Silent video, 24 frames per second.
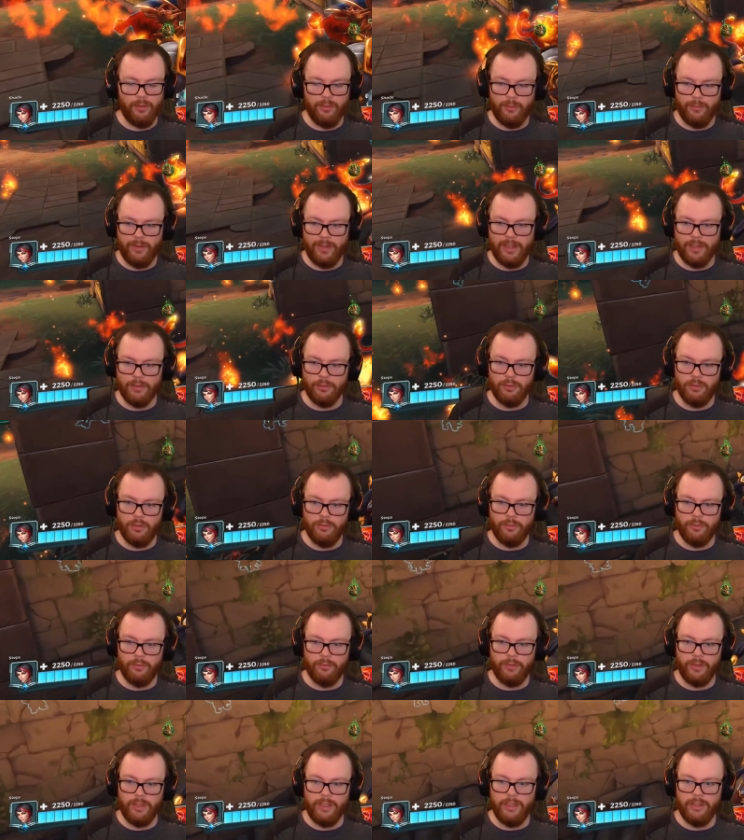We got Grover
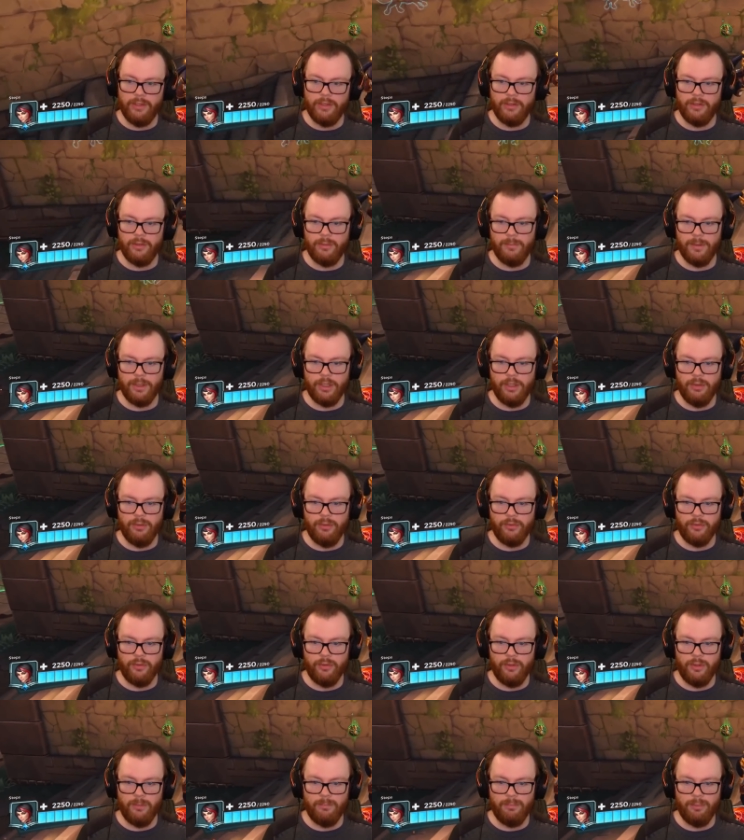over here. is
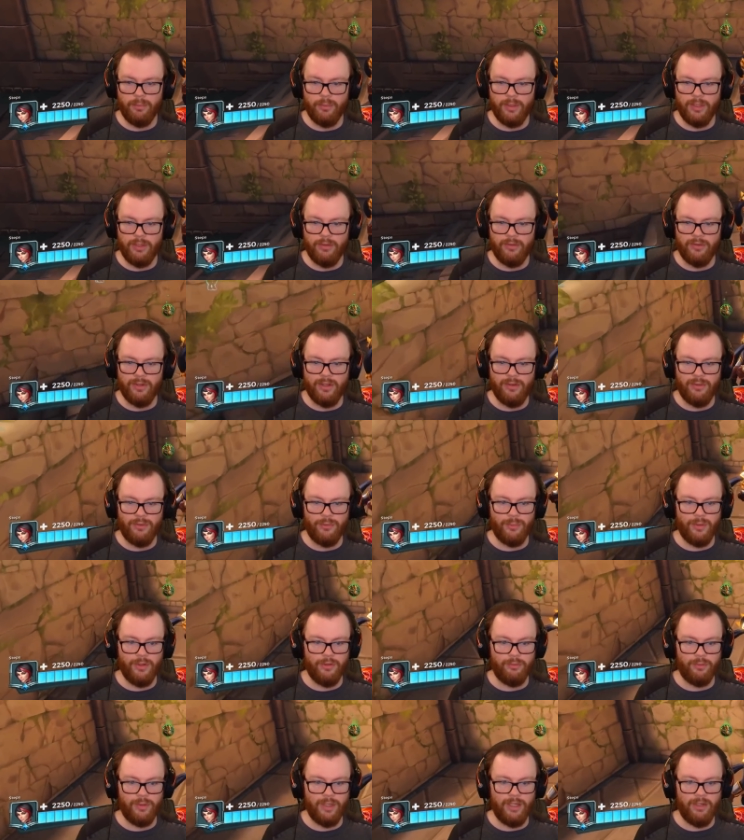going to point. Oh, as well
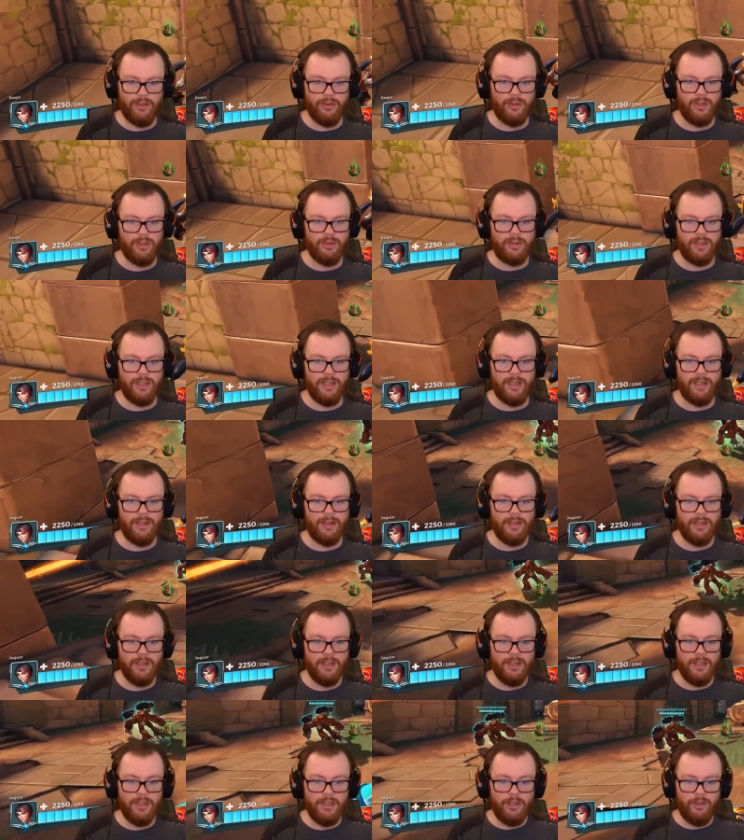as Fernando. Okay.
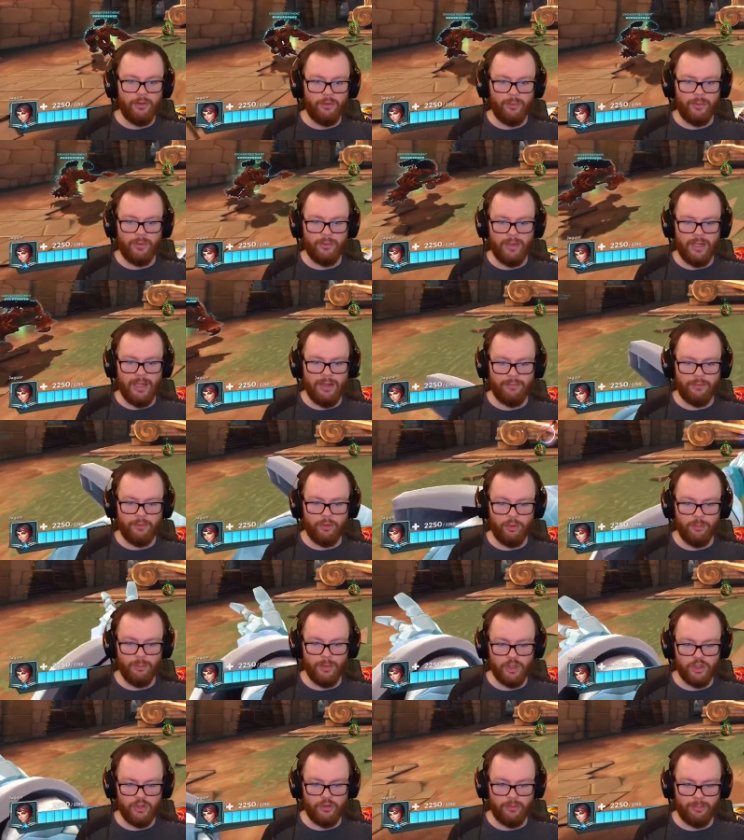So we don't have too
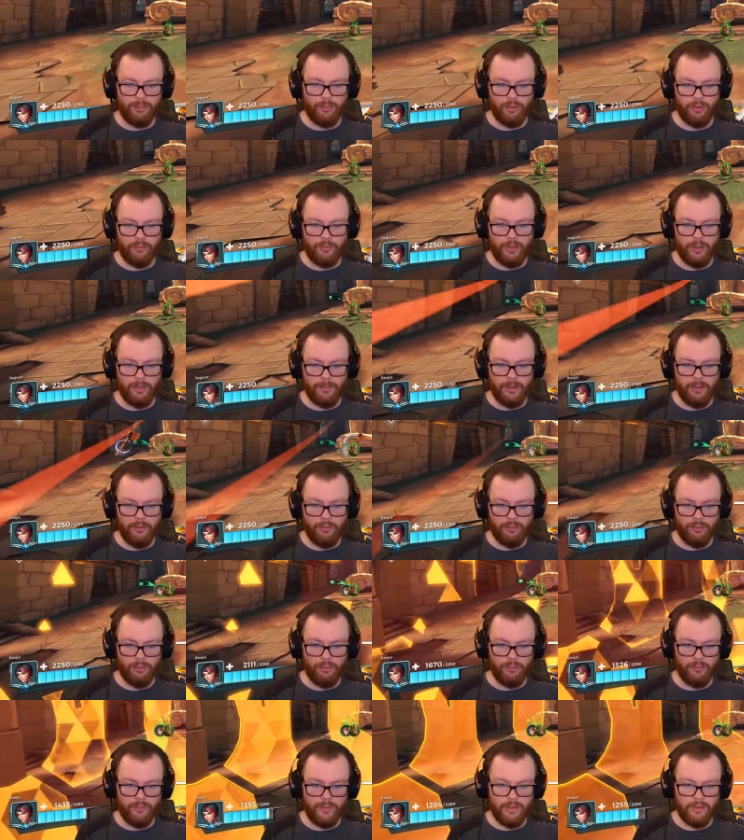much support over here. I'm going to throw
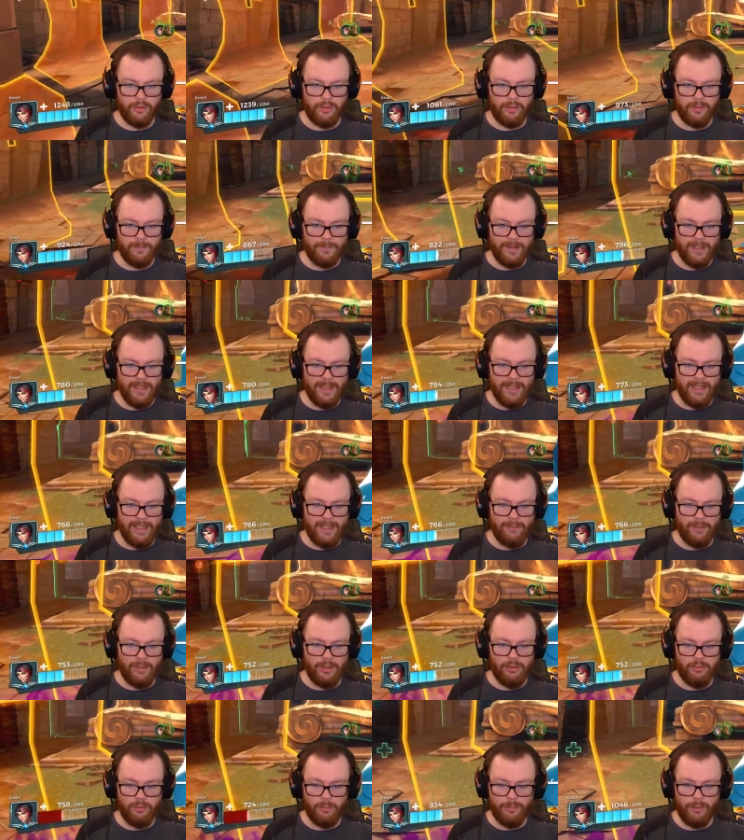a reveal. Yeah, we
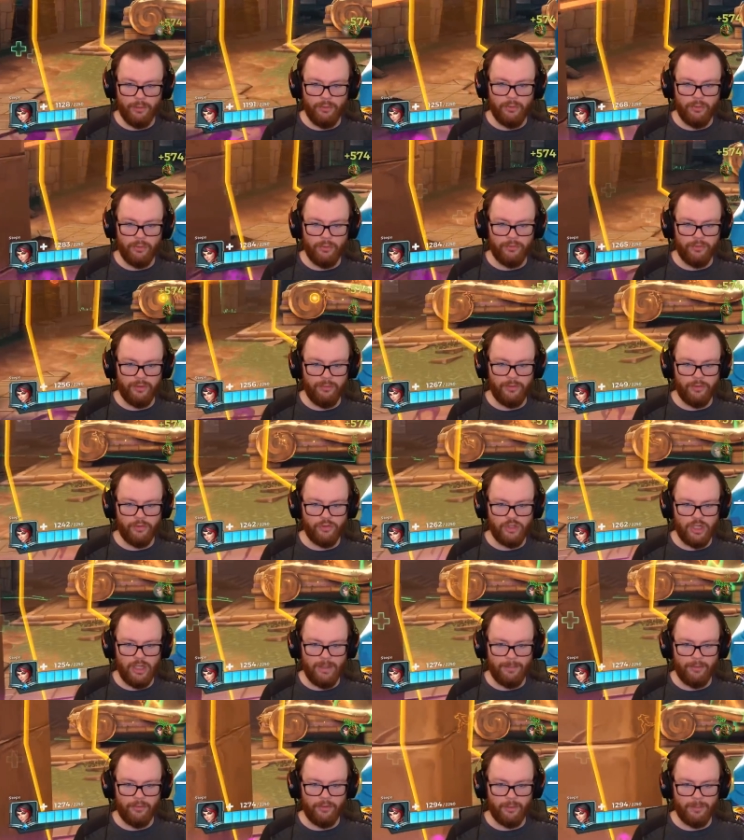know where both of those Invis
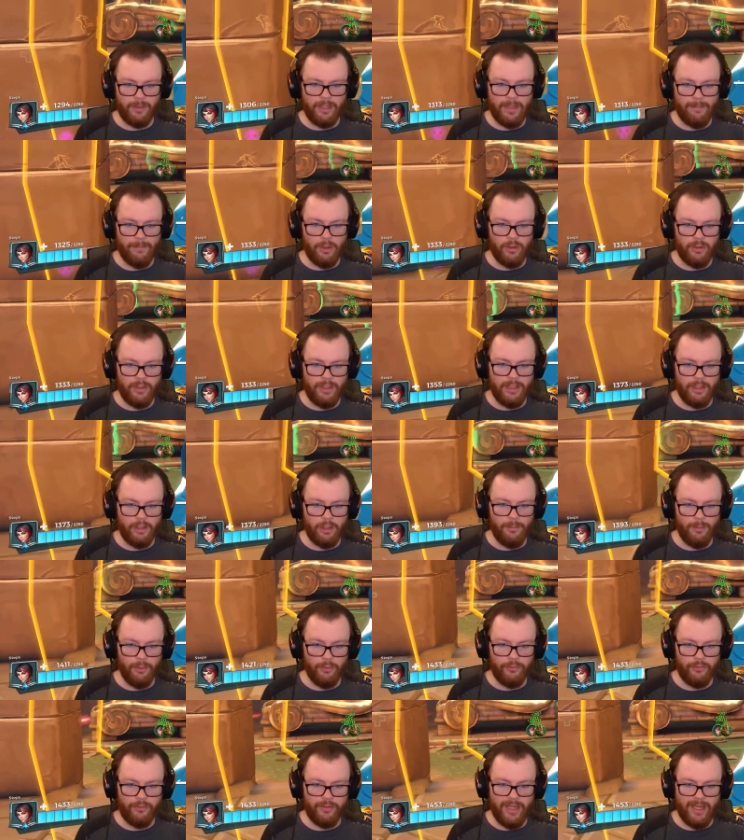champions are, but I'm already
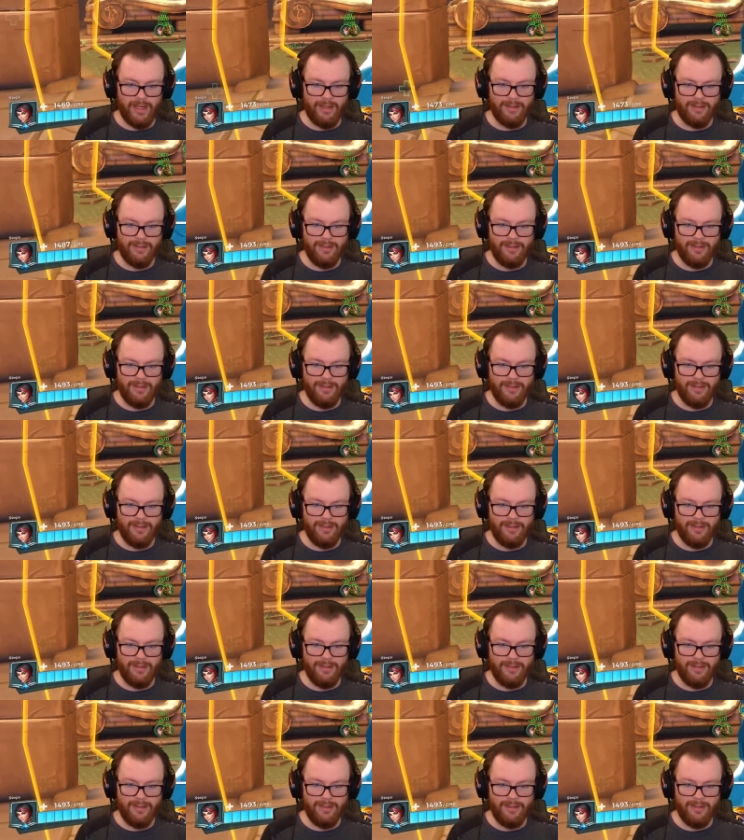almost dead.